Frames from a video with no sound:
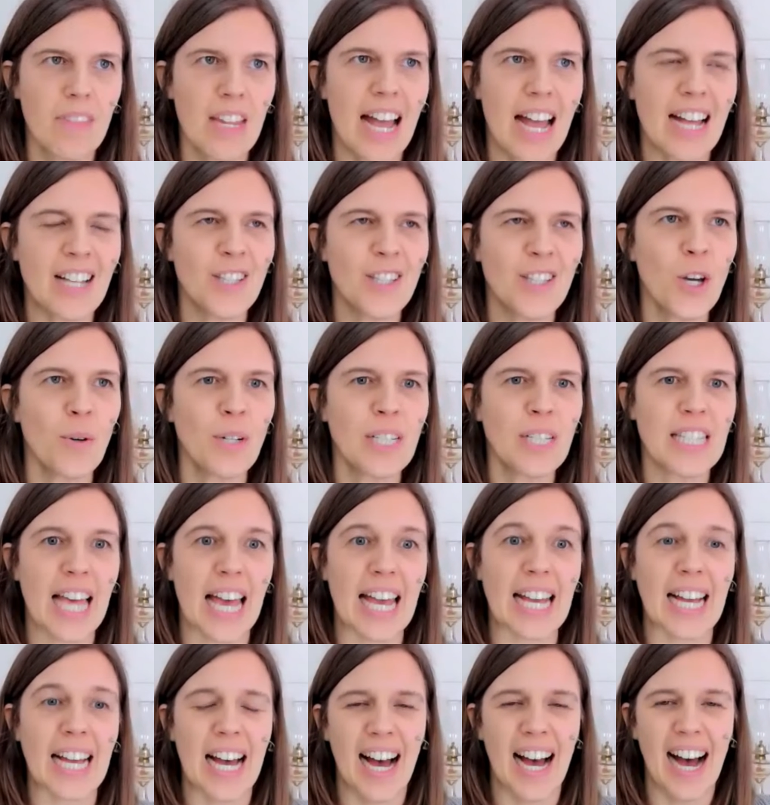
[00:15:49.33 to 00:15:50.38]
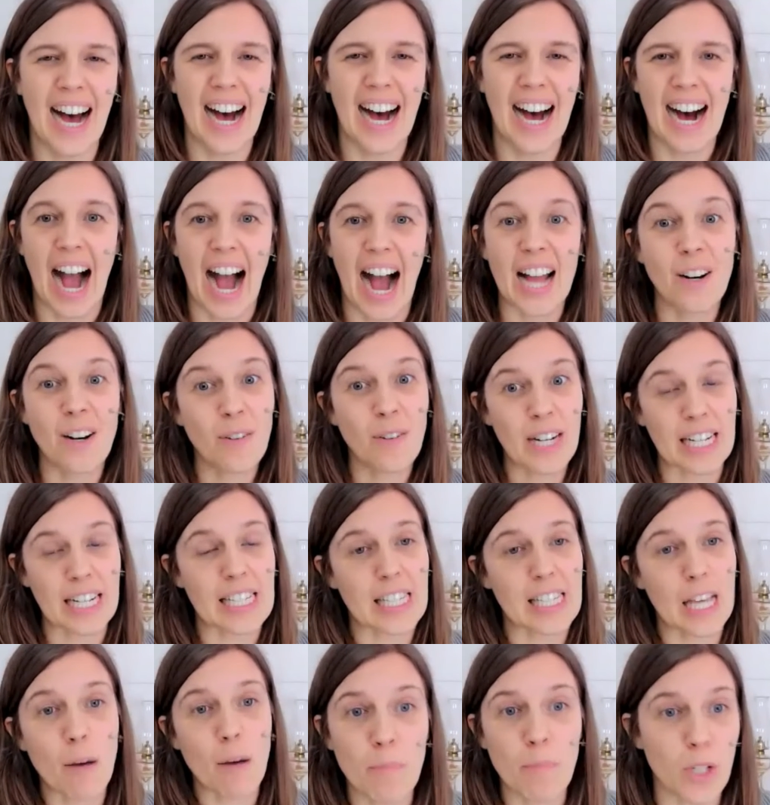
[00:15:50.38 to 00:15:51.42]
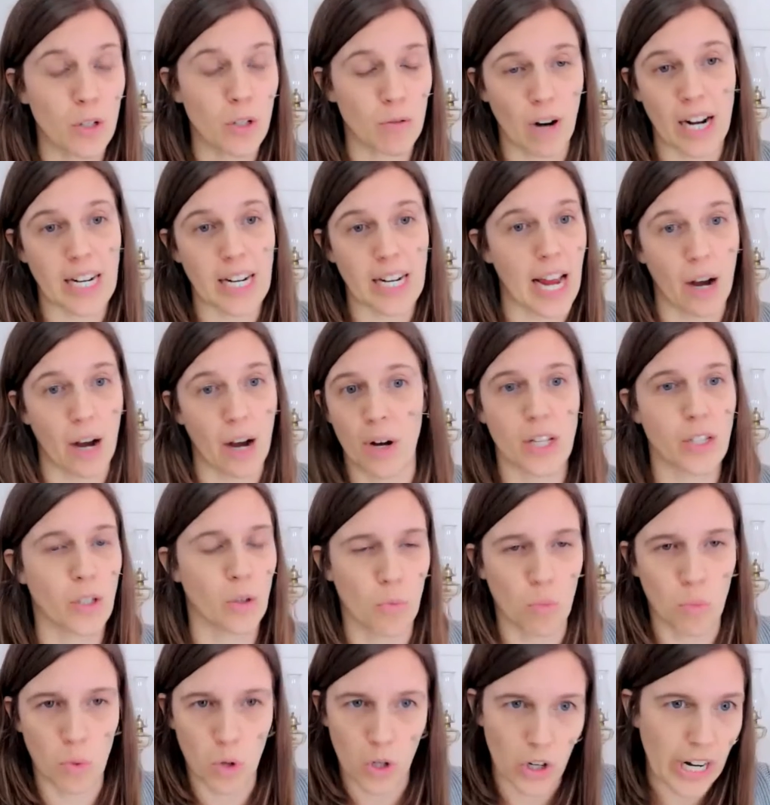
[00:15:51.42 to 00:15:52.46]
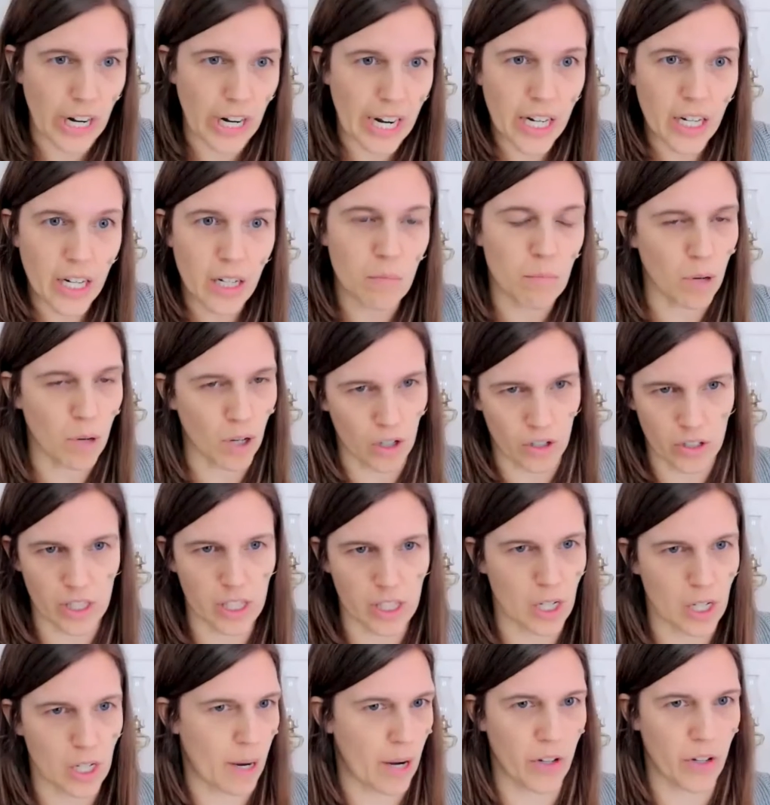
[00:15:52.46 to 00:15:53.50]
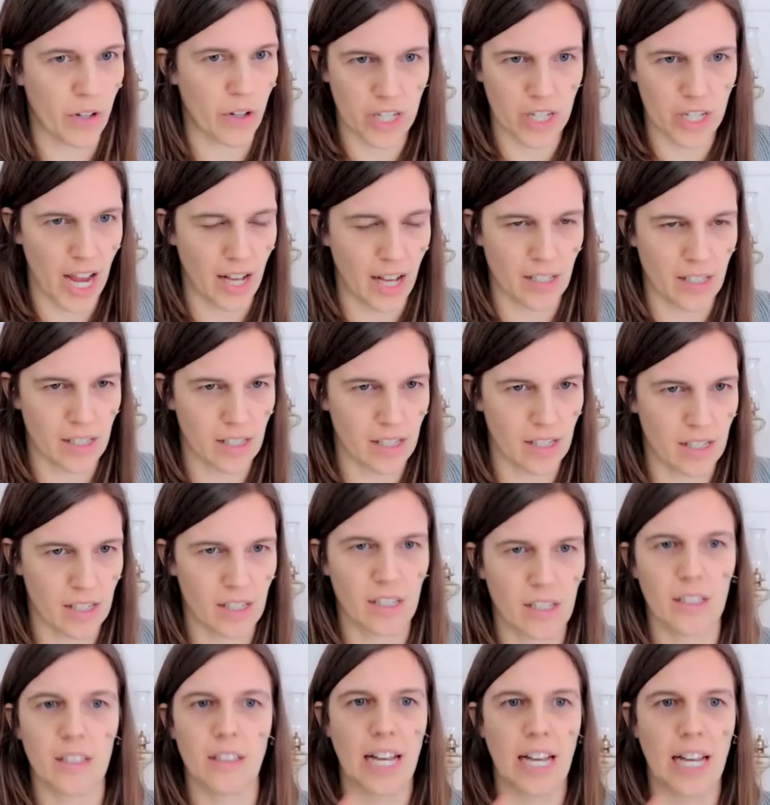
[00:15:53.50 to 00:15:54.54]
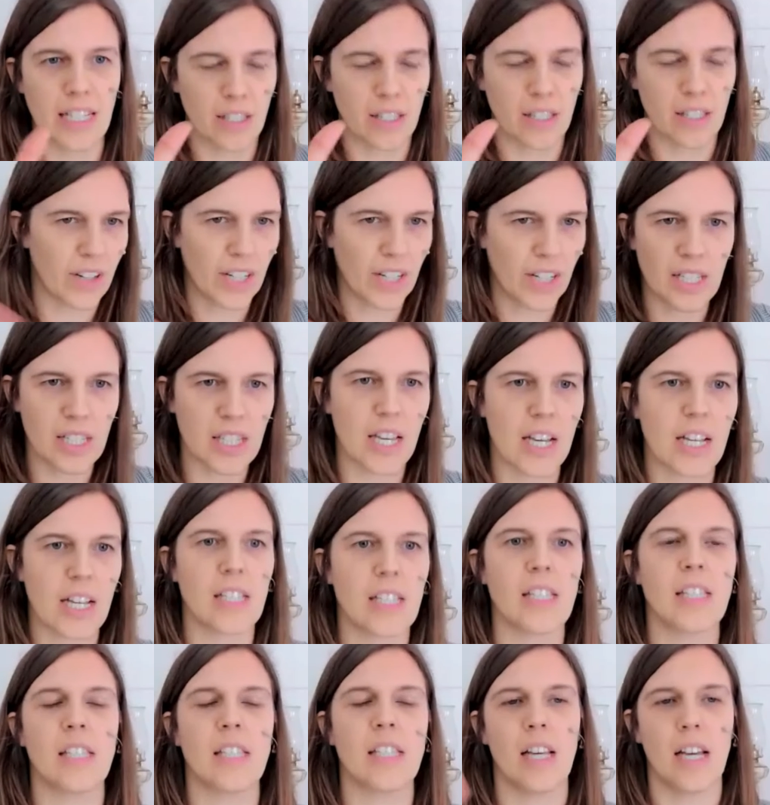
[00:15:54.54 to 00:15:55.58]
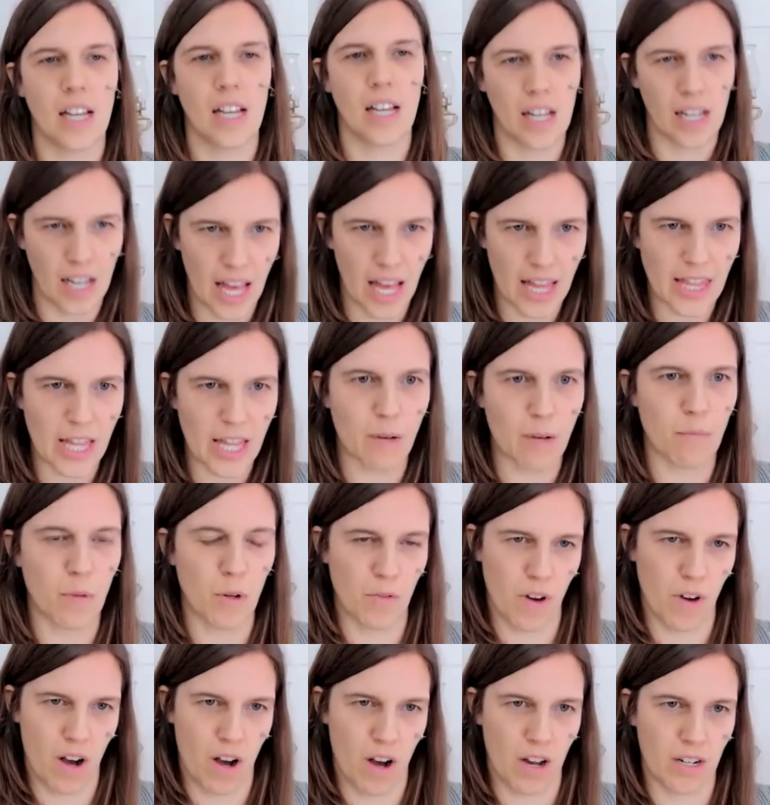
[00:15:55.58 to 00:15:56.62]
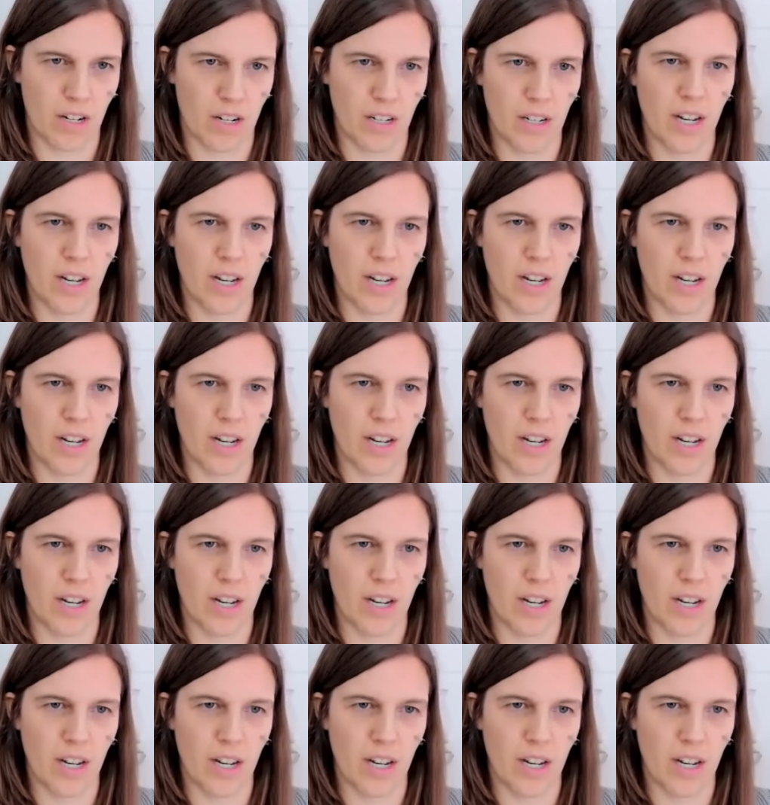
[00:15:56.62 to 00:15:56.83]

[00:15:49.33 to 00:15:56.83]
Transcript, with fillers: And so it's like, I don't accept you right now as a worried person about your test. Let's fix this and then move on.